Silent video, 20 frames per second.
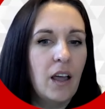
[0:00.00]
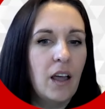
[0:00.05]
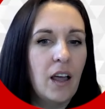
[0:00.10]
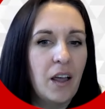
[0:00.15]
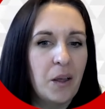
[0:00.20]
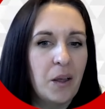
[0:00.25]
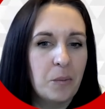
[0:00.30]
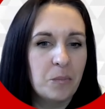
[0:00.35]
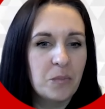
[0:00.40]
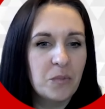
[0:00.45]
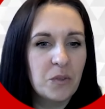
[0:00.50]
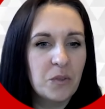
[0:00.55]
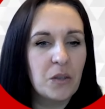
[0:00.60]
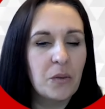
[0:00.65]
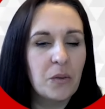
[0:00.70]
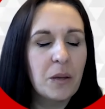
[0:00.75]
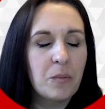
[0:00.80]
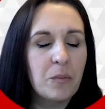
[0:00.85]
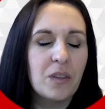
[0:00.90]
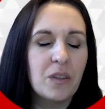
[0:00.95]

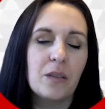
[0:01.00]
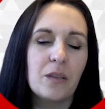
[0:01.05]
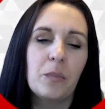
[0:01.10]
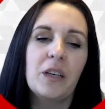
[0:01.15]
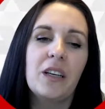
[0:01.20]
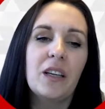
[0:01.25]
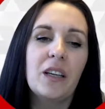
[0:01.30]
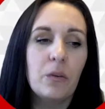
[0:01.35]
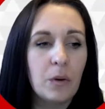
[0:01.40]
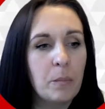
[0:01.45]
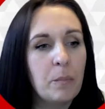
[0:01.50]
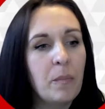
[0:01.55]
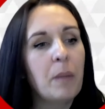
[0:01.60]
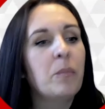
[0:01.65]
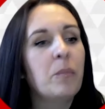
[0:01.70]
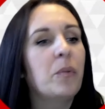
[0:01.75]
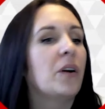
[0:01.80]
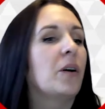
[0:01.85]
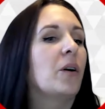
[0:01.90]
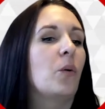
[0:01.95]
so that someone can
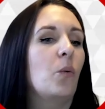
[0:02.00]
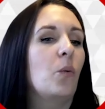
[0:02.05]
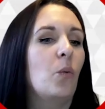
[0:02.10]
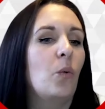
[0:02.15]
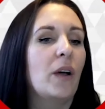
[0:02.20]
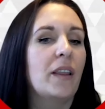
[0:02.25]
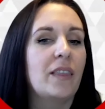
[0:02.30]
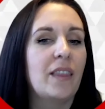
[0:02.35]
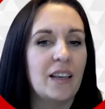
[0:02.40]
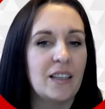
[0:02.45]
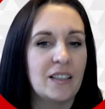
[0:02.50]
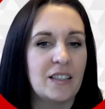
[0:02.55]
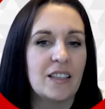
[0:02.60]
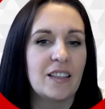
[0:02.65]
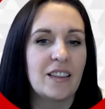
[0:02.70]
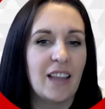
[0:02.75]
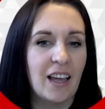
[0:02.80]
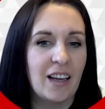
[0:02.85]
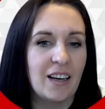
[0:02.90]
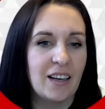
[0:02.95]
remember what they
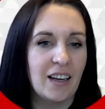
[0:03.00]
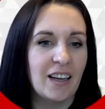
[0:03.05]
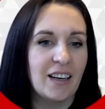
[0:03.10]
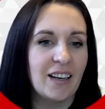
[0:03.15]
did that